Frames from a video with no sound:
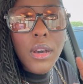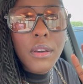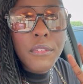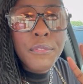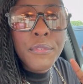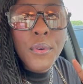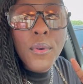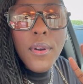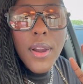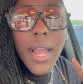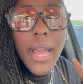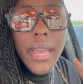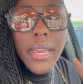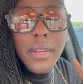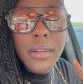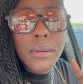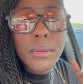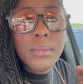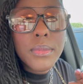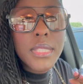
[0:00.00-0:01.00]
four
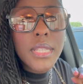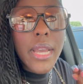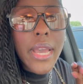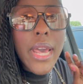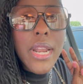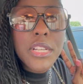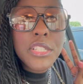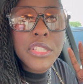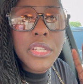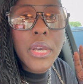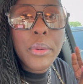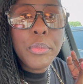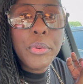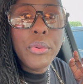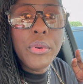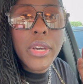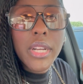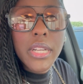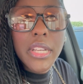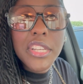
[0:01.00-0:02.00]
items. I got a shampoo,
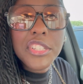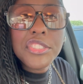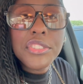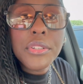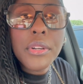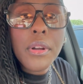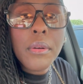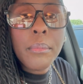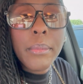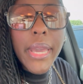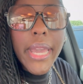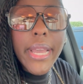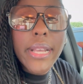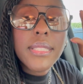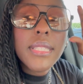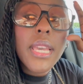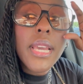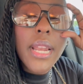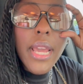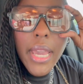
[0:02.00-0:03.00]
conditioner, a
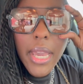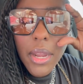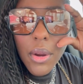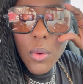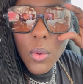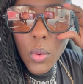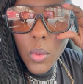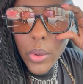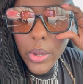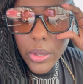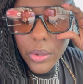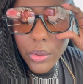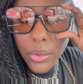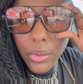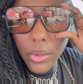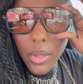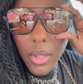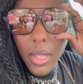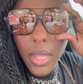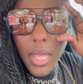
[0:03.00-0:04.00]
mask, and a hair oil.
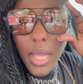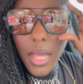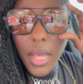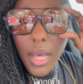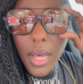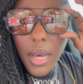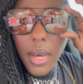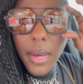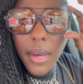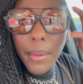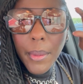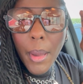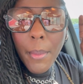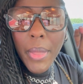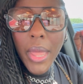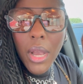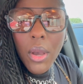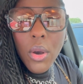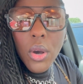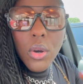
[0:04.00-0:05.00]
I'm
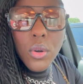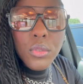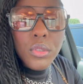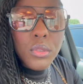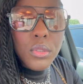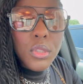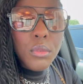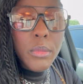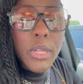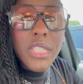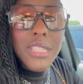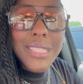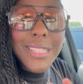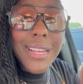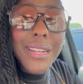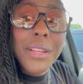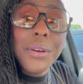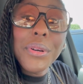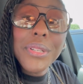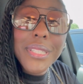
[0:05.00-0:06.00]
not gonna hold you too much because I
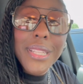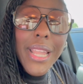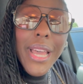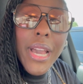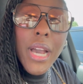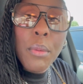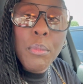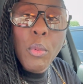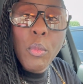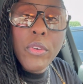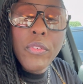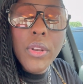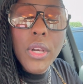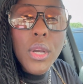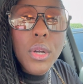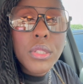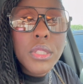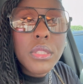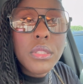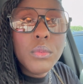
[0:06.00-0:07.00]
know it's loud, but we're gonna
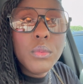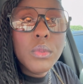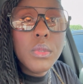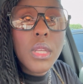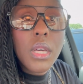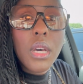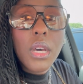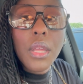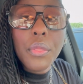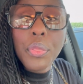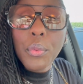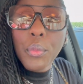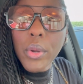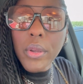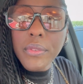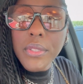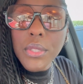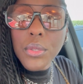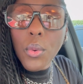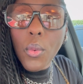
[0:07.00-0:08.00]
go to the
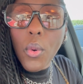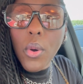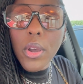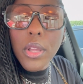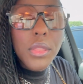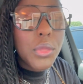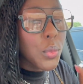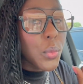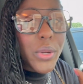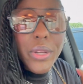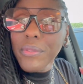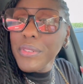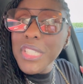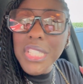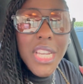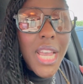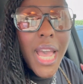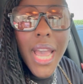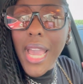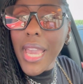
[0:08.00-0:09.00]
thrift store, Thrift
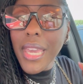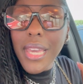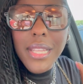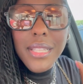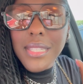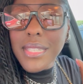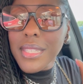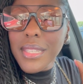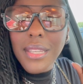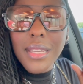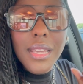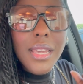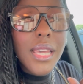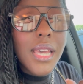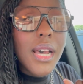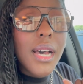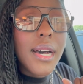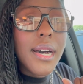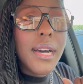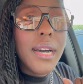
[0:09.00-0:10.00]
Giant,
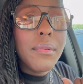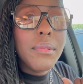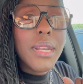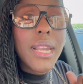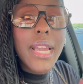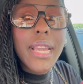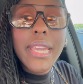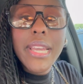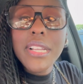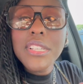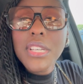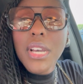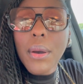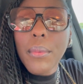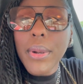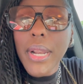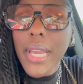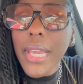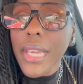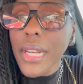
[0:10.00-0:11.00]
and I'll catch y'all
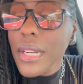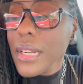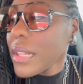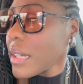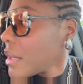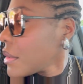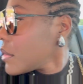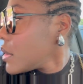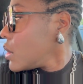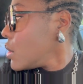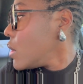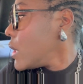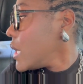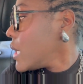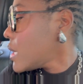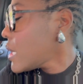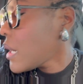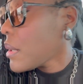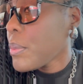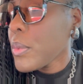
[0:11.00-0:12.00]
when I get in there. You need
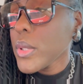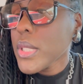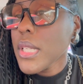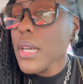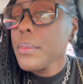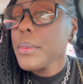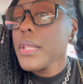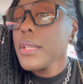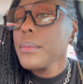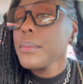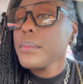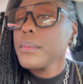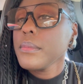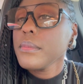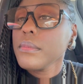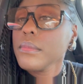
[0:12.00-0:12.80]
help with something?